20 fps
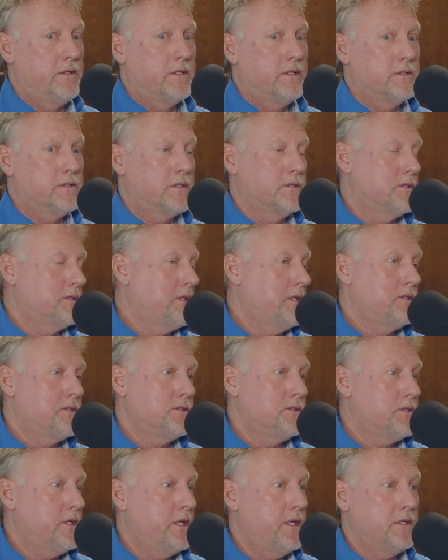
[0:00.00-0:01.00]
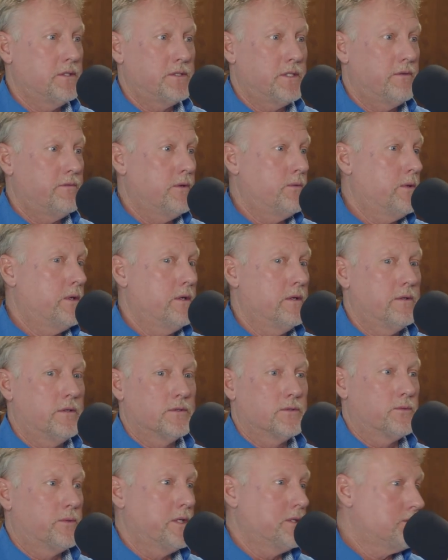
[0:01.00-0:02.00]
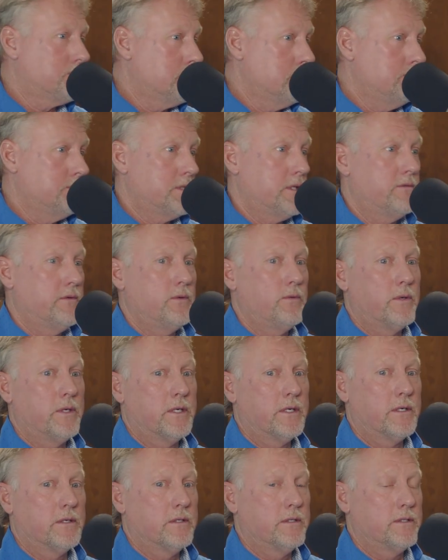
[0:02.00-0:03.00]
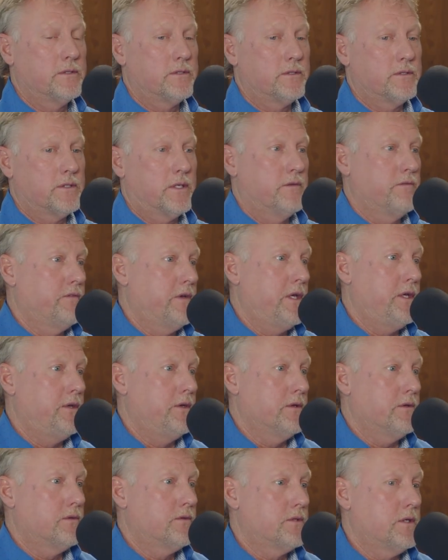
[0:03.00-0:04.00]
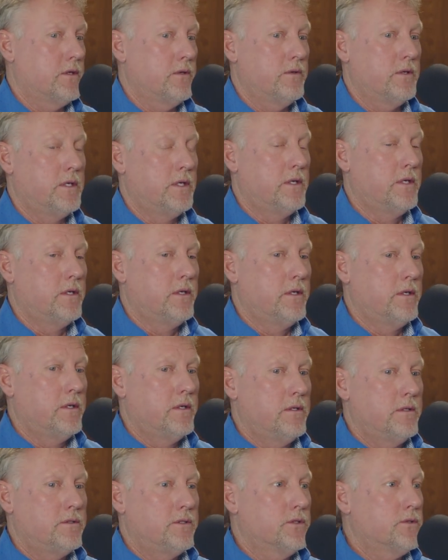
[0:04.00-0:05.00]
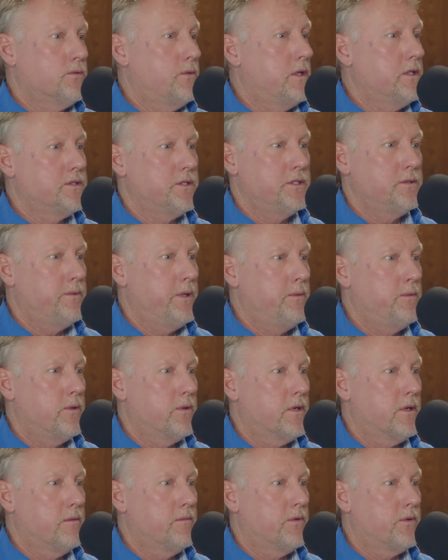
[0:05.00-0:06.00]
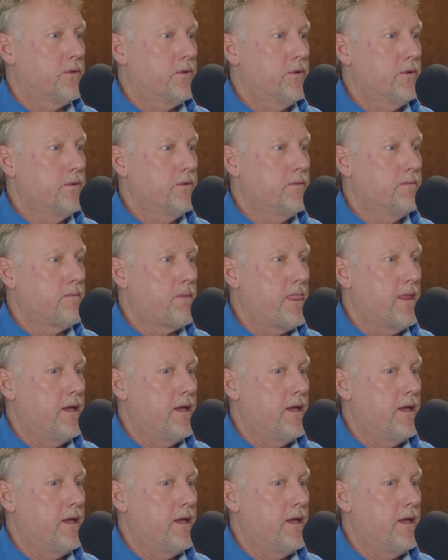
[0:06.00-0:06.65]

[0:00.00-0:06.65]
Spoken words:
And there's concession stands everywhere. There's restrooms everywhere. It's convenient. So just watch these people come through.